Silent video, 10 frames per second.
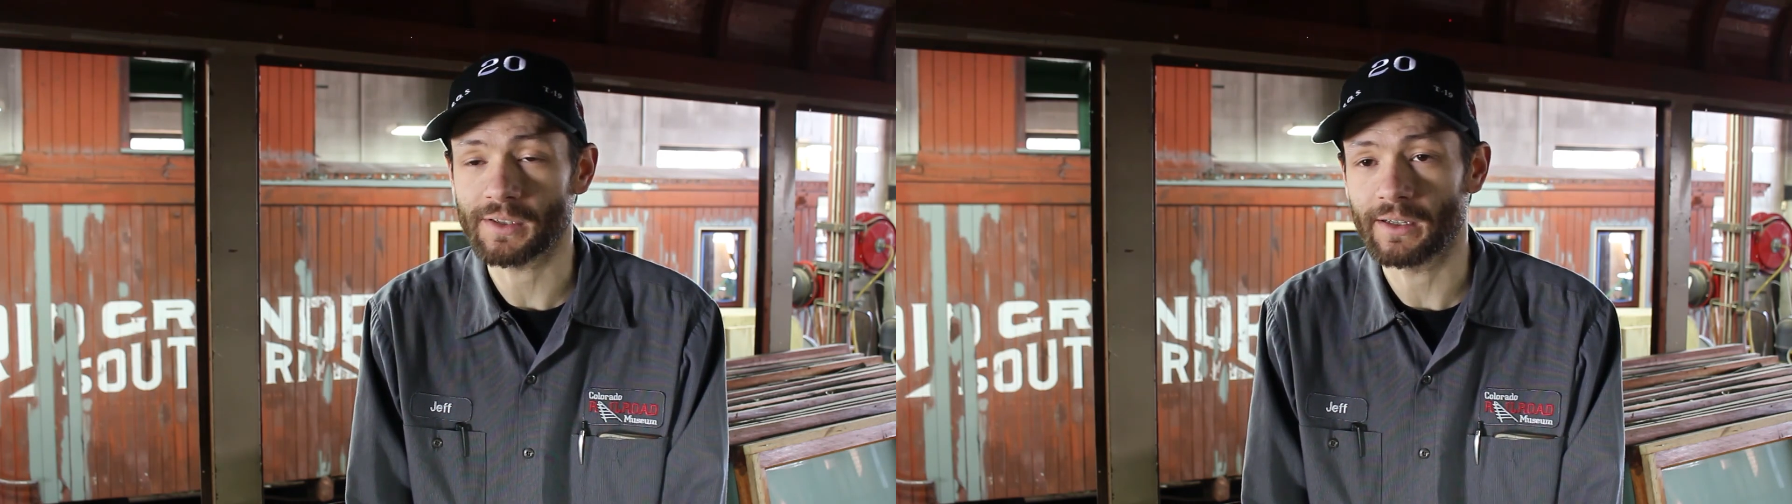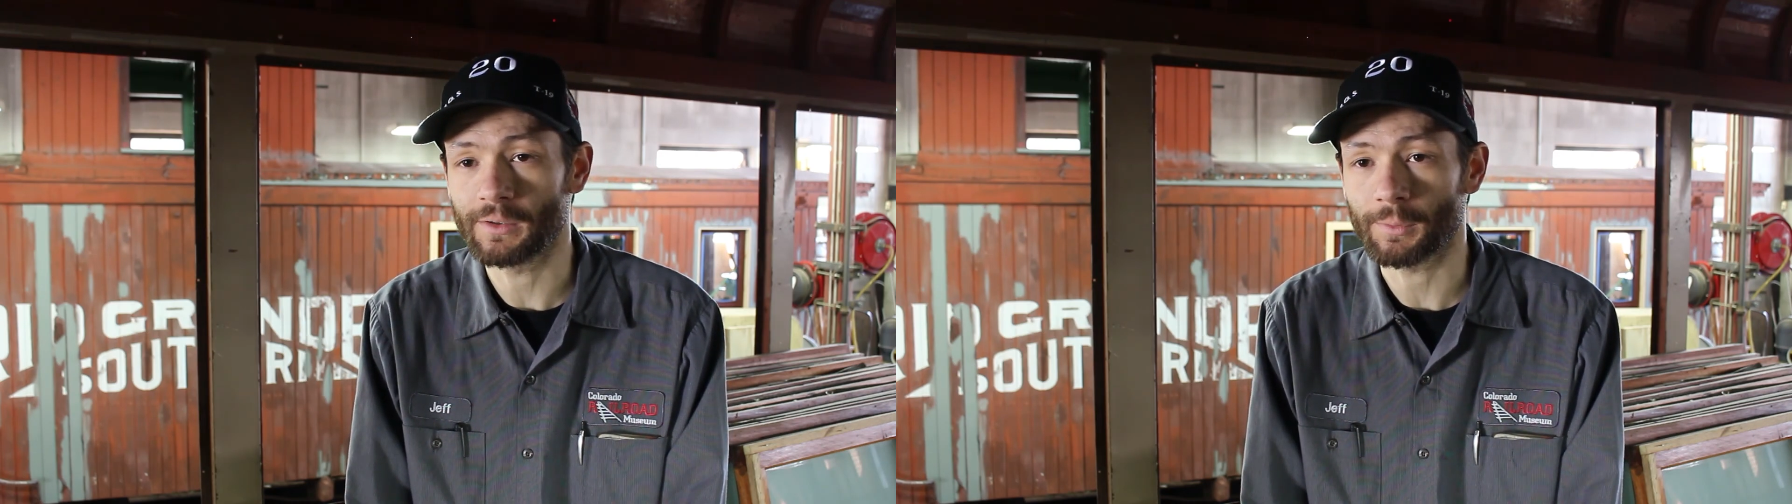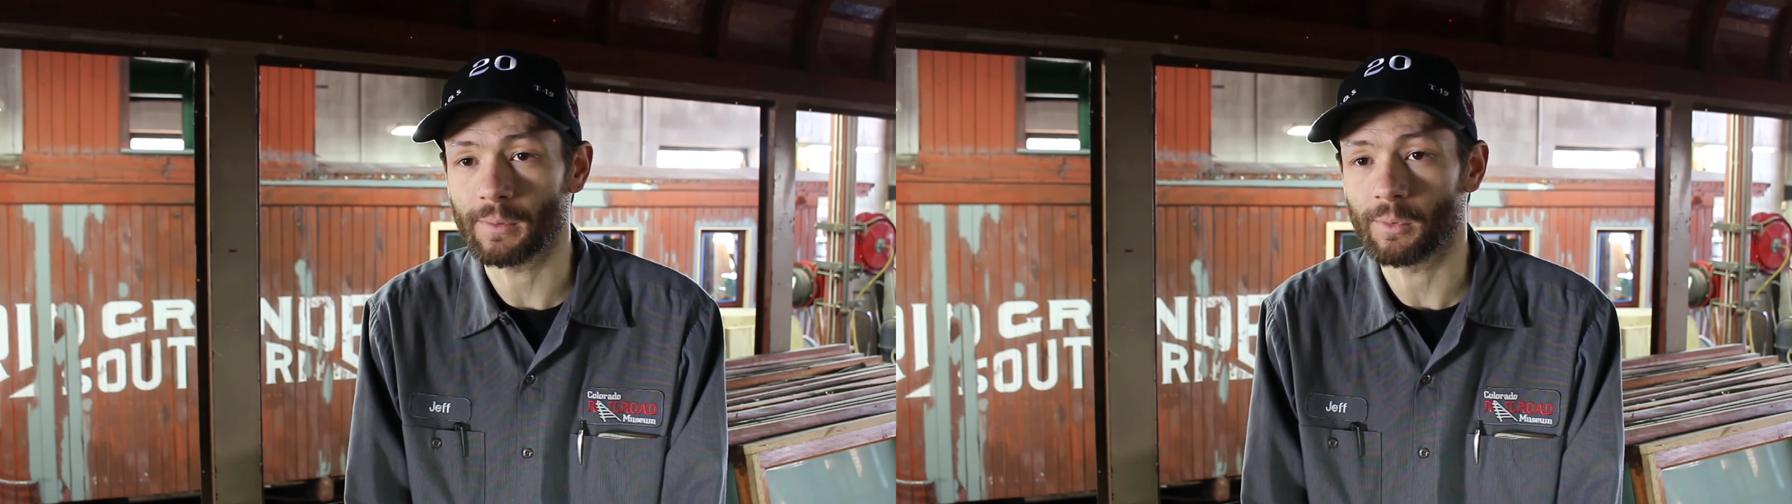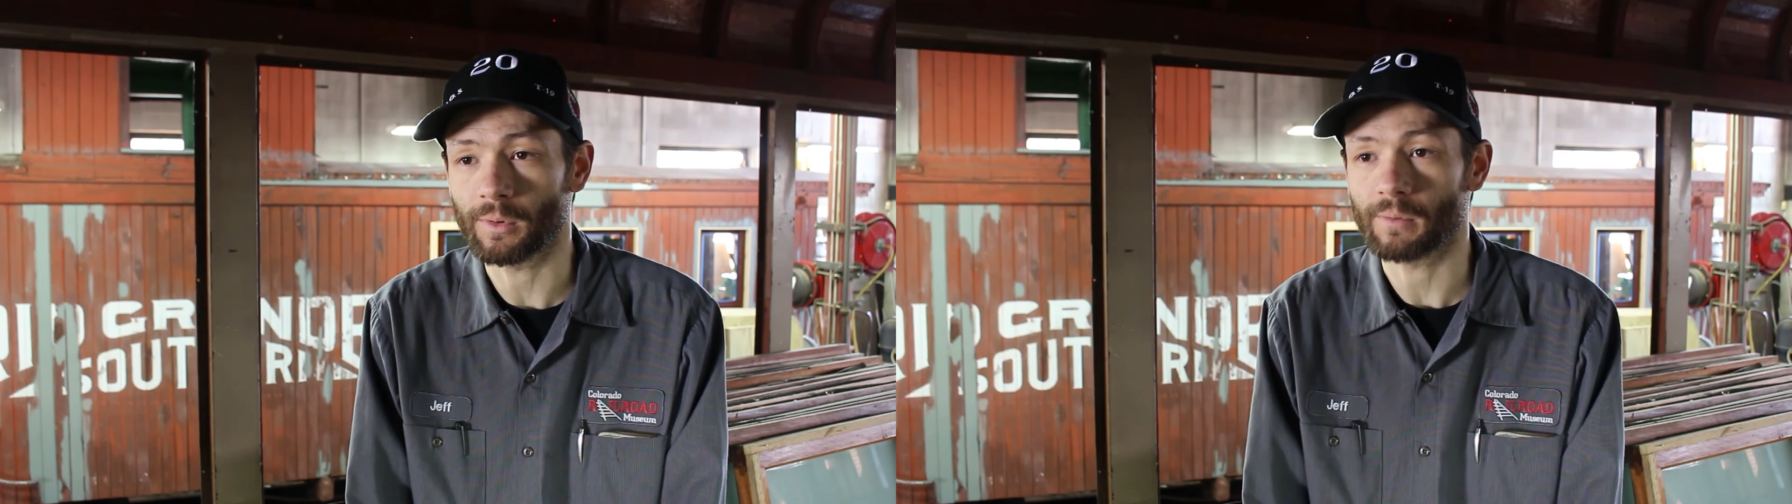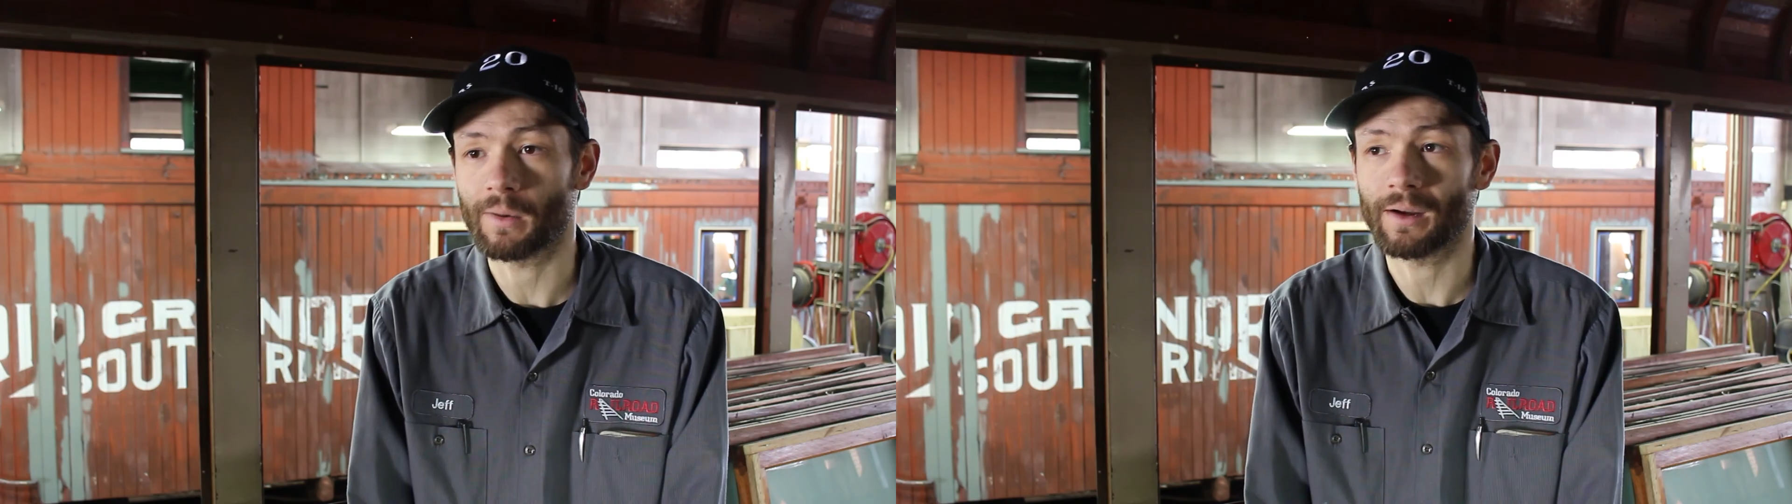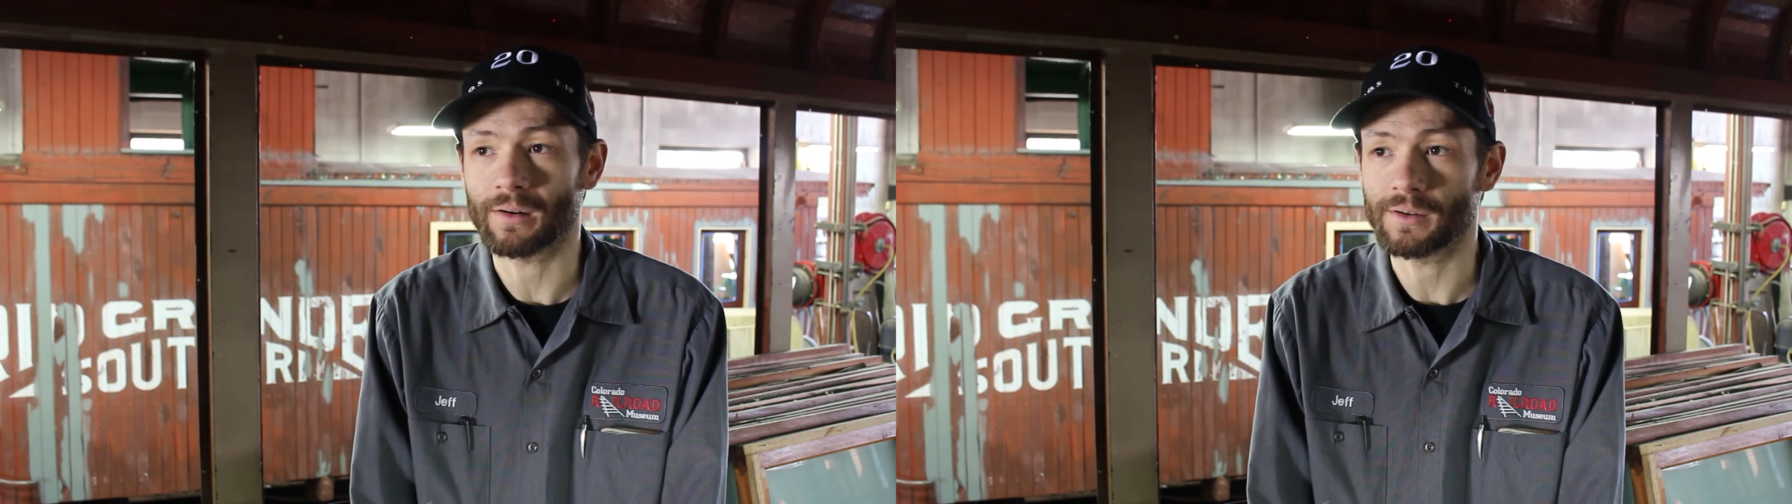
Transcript: again to a more modern